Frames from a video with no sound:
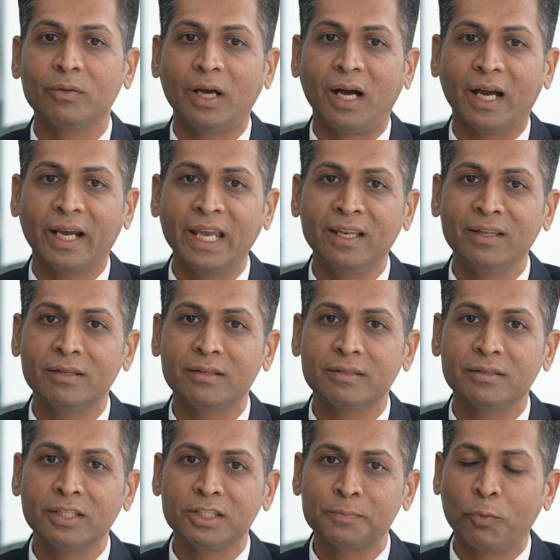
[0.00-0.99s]
Again,
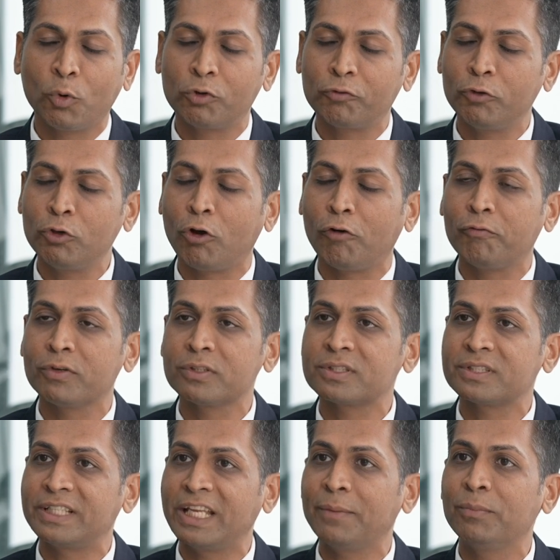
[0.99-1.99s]
this portfolio offers
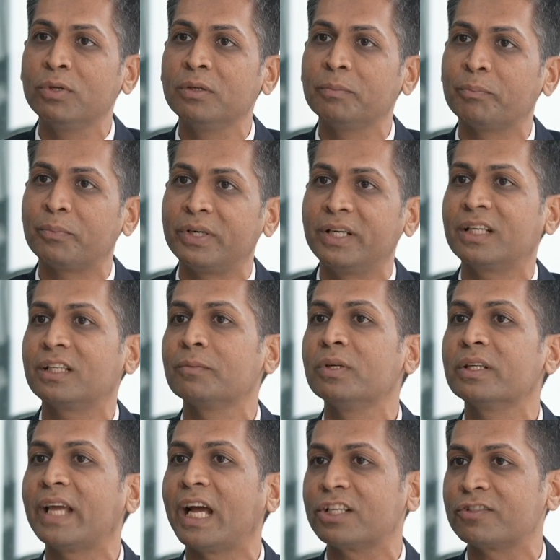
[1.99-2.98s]
stable, predictable
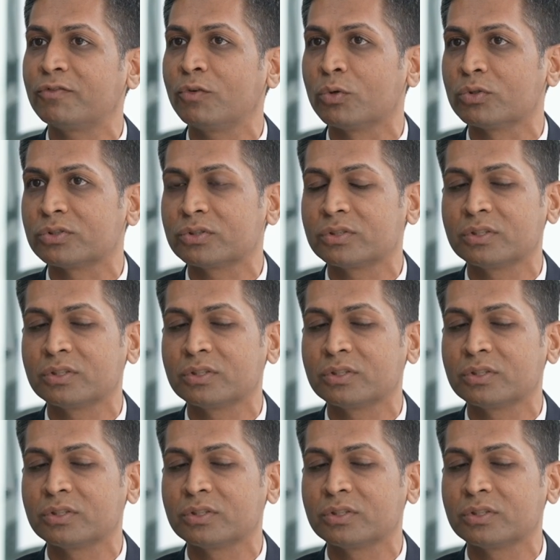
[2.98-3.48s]
cash flows.